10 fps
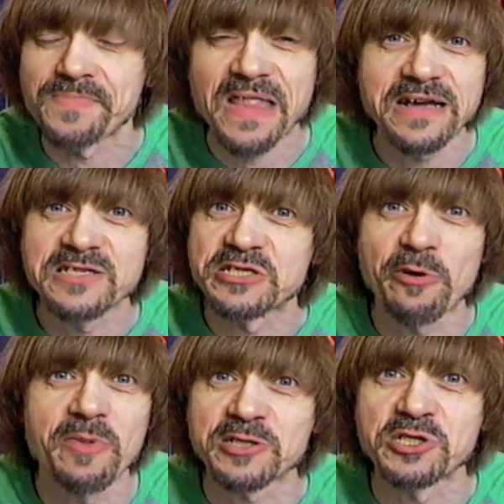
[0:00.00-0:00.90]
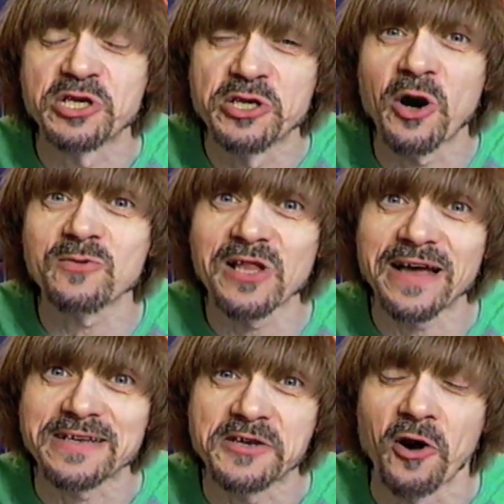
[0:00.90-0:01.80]
Thanks so much to Yo
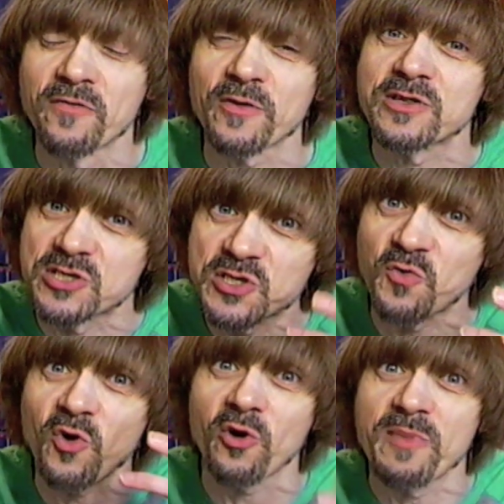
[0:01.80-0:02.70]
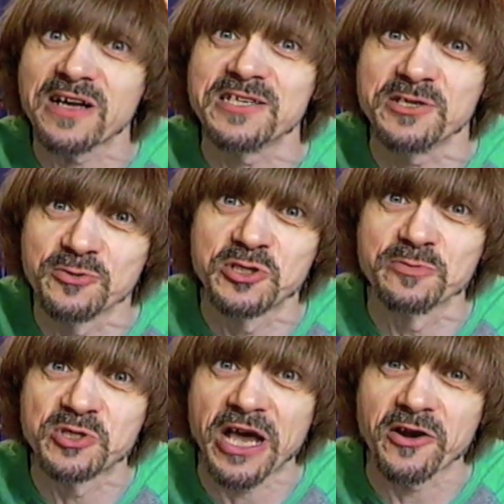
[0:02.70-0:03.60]
Lighten over at the Squirrel Monkey
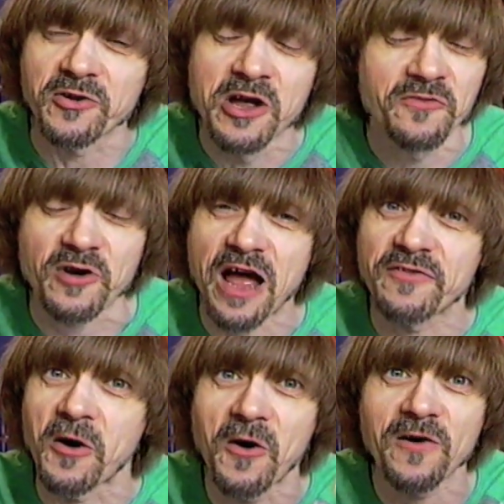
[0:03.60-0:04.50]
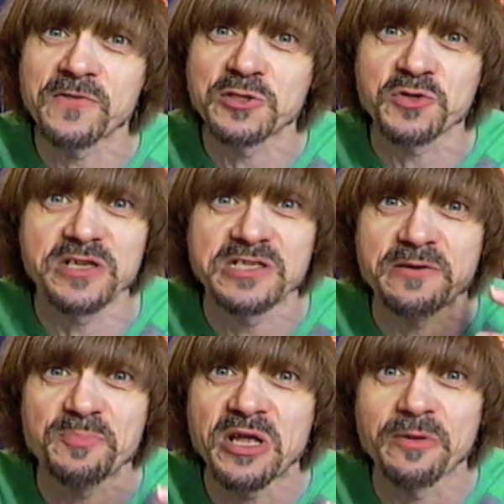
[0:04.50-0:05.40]
YouTube channel for having all the treats
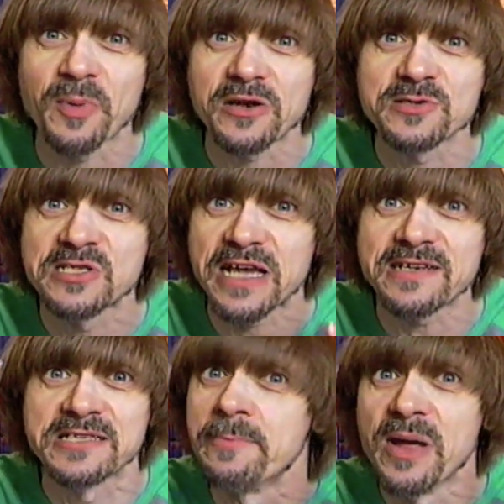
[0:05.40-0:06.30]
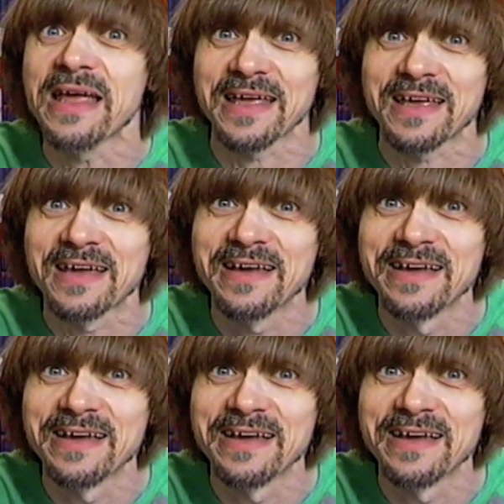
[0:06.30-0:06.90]
and peanut butter sent to me.